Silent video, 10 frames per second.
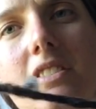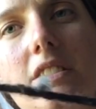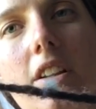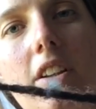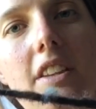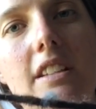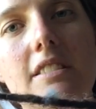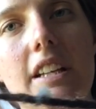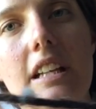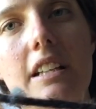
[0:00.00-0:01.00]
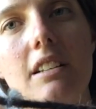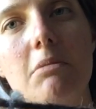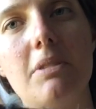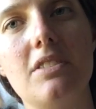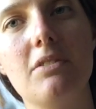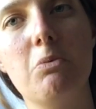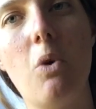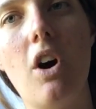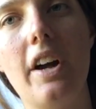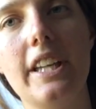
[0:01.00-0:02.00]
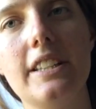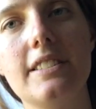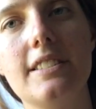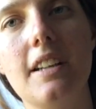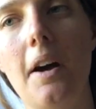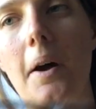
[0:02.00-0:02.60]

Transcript: So look, there's like a little bit of white.